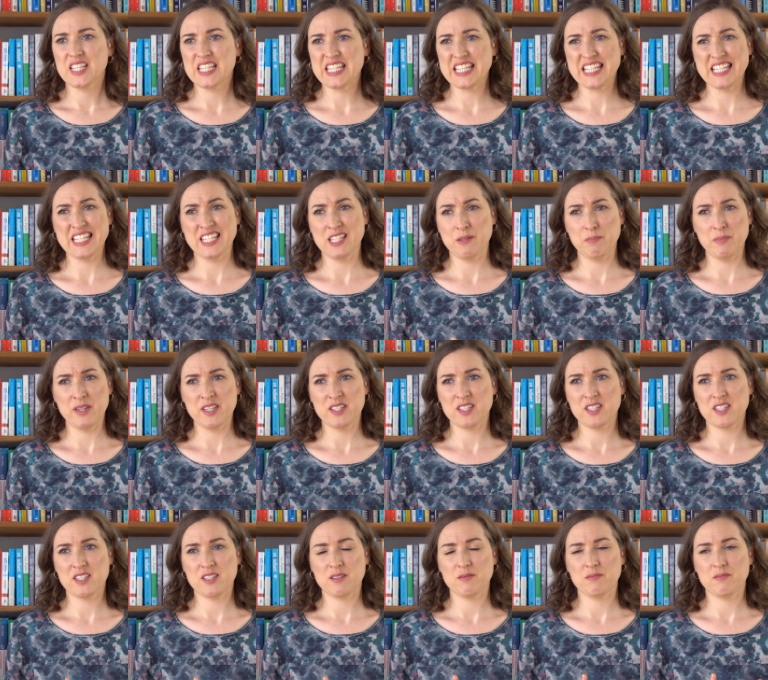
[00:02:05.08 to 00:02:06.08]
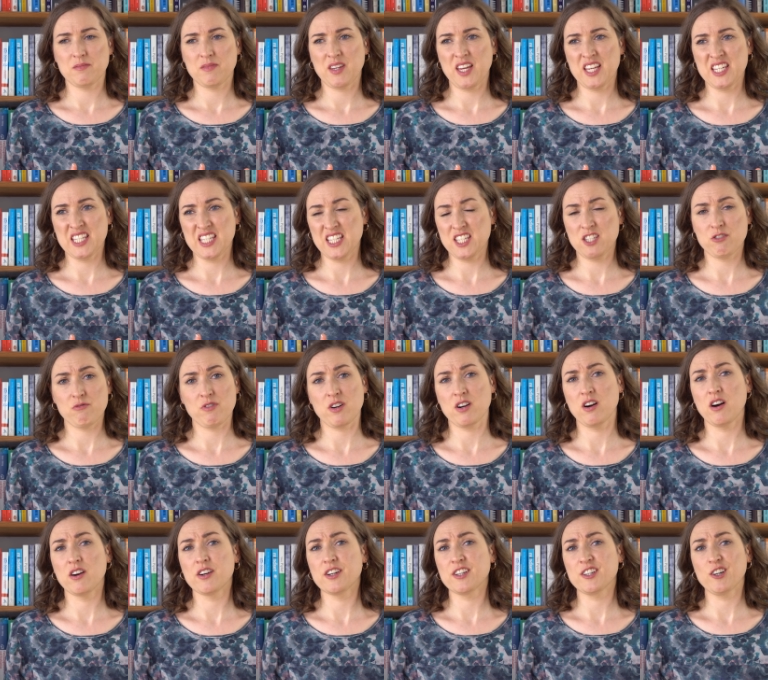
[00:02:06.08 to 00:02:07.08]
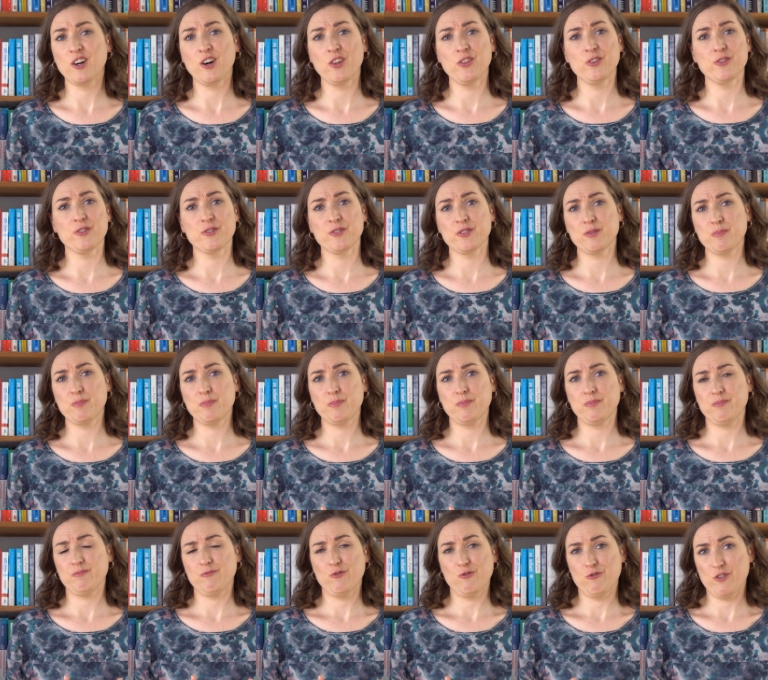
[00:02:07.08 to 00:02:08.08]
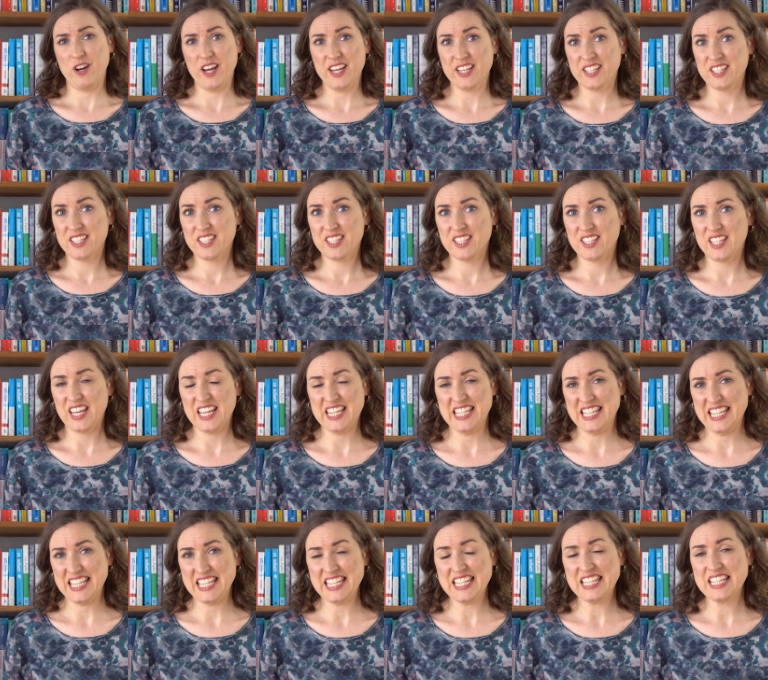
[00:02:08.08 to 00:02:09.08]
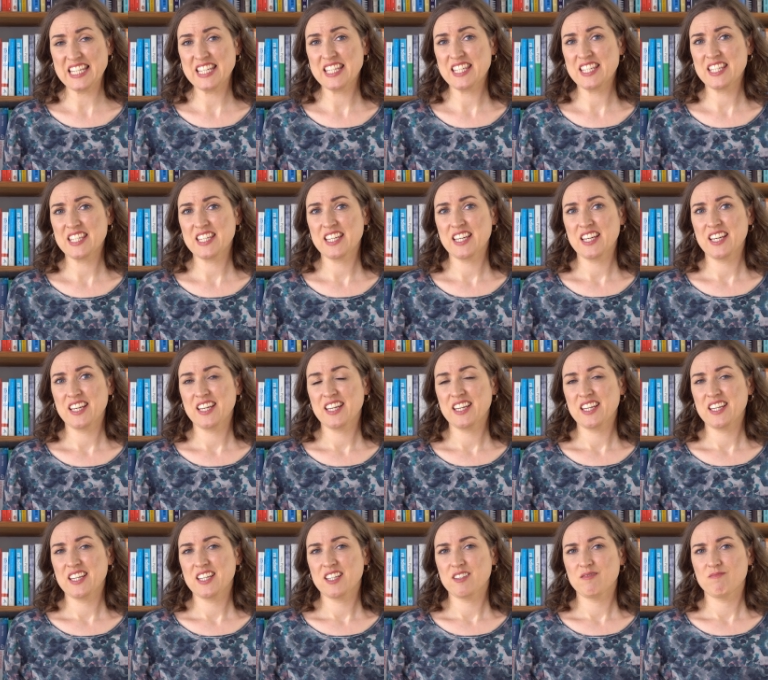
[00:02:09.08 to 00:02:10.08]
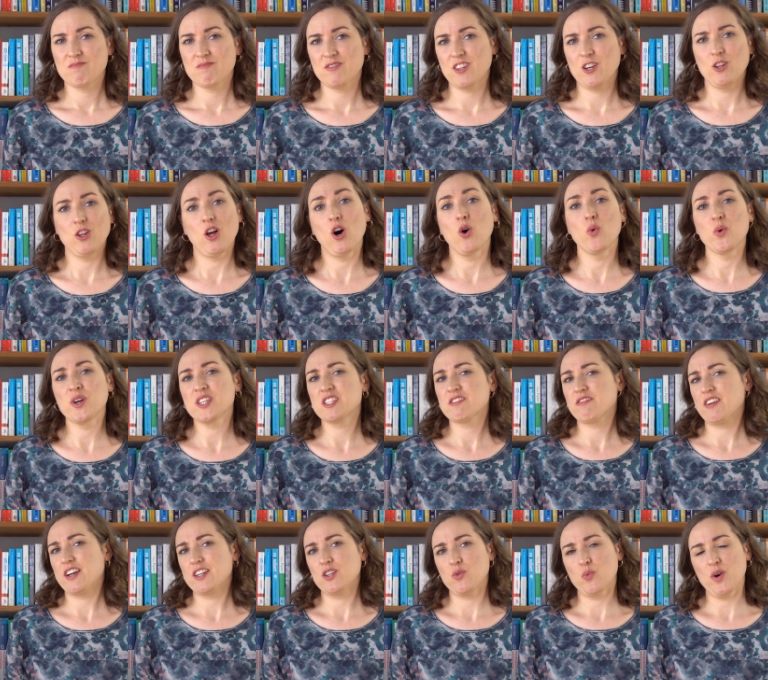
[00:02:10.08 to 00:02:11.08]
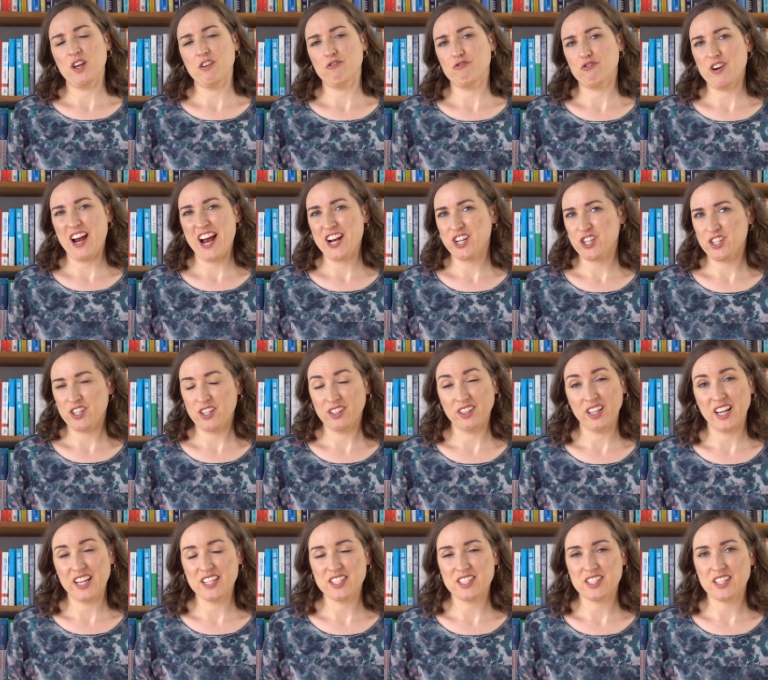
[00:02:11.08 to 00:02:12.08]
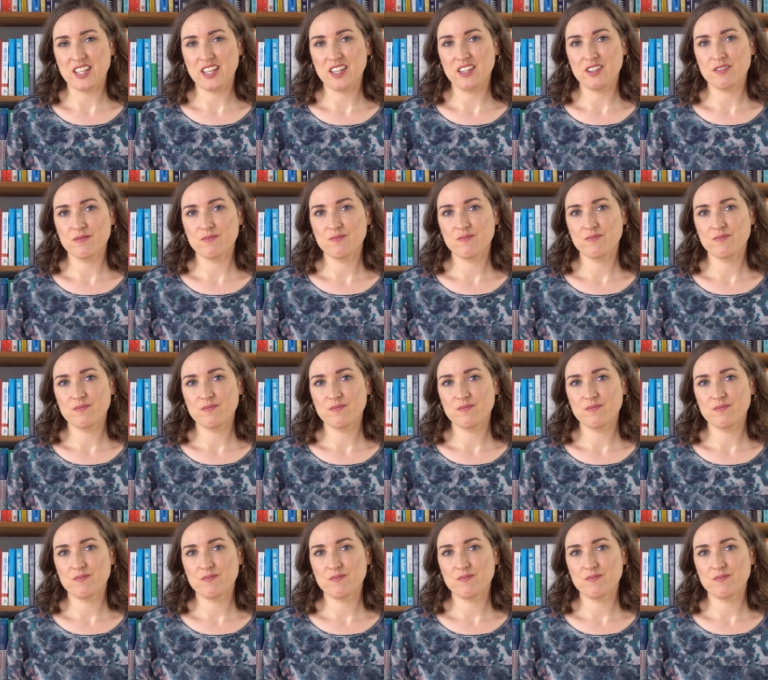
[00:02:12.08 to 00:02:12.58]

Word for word: dismiss and disregard others' rights and needs, they'll always find a way of rationalizing it.